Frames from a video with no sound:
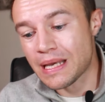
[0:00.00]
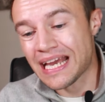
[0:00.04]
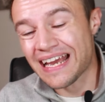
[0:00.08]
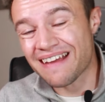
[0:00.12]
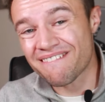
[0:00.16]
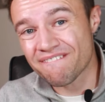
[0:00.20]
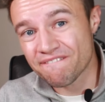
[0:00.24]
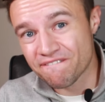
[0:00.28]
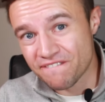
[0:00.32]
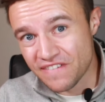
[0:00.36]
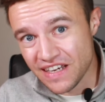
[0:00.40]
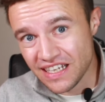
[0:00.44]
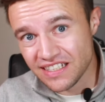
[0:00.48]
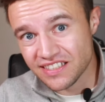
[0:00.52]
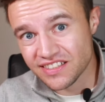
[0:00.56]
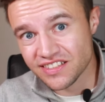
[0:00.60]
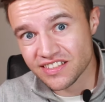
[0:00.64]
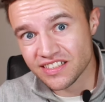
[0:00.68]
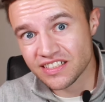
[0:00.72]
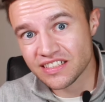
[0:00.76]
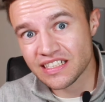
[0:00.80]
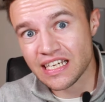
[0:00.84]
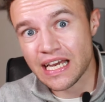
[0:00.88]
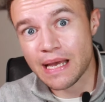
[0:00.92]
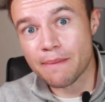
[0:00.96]

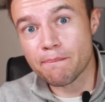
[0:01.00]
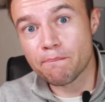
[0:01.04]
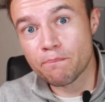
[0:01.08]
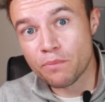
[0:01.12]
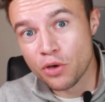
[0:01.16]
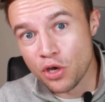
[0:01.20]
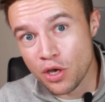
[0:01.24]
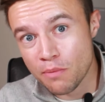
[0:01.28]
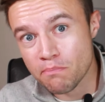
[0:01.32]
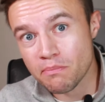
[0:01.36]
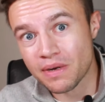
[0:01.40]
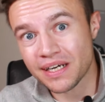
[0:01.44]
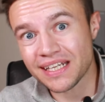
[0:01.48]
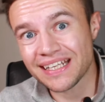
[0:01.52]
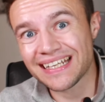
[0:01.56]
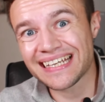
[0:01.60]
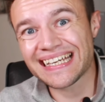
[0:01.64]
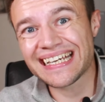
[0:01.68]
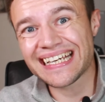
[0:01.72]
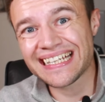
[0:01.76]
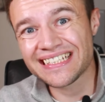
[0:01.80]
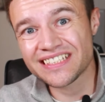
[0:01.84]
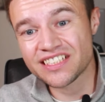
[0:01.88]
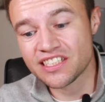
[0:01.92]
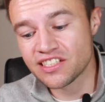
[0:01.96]
invested and put money
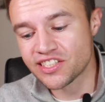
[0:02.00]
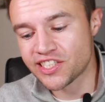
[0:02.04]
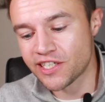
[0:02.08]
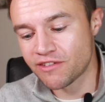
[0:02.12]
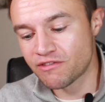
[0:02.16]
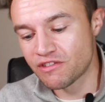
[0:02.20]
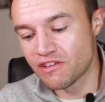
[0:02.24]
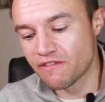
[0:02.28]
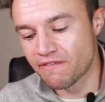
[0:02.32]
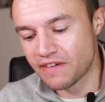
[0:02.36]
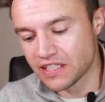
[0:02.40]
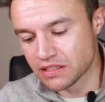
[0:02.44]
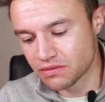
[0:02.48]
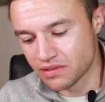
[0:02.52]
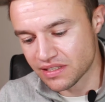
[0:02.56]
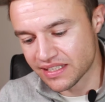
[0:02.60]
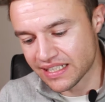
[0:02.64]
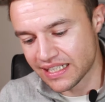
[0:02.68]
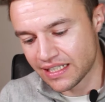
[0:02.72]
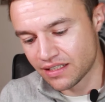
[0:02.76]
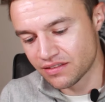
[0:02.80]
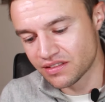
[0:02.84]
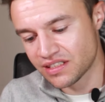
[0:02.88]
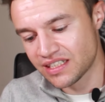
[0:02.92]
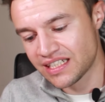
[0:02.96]
into the general investment
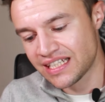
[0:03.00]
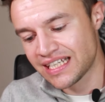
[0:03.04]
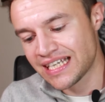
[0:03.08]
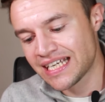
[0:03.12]
account,